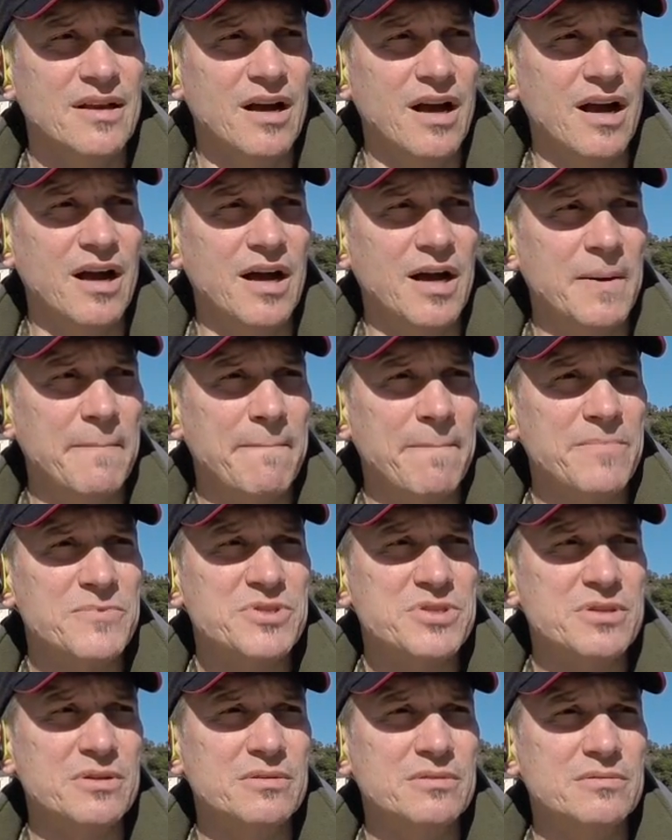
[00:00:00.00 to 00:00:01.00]

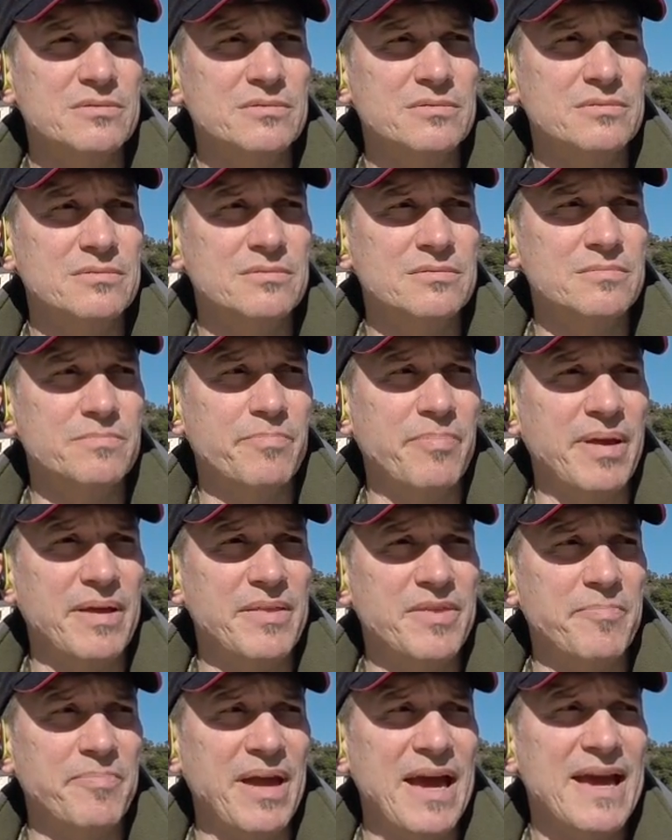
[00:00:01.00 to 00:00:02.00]
The
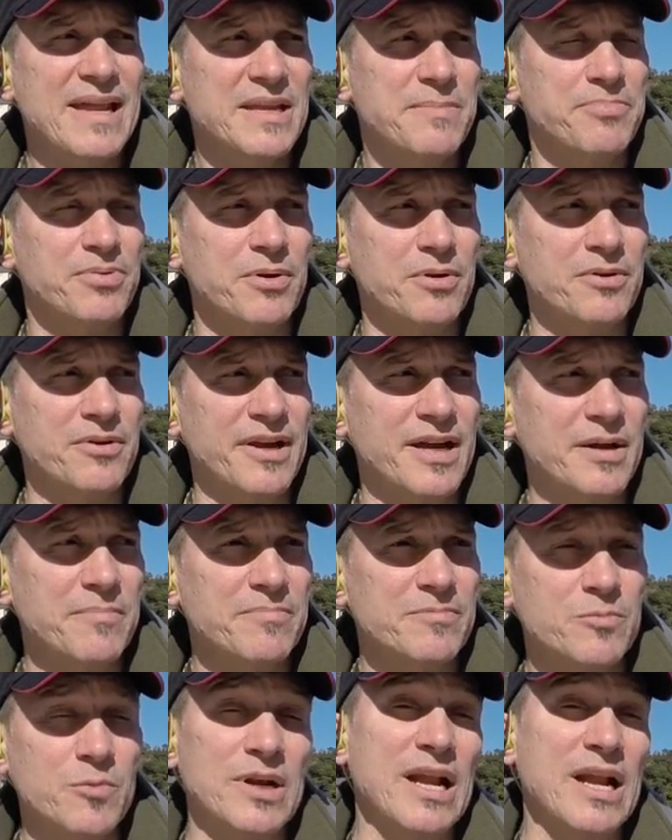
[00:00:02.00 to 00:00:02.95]
PADI program,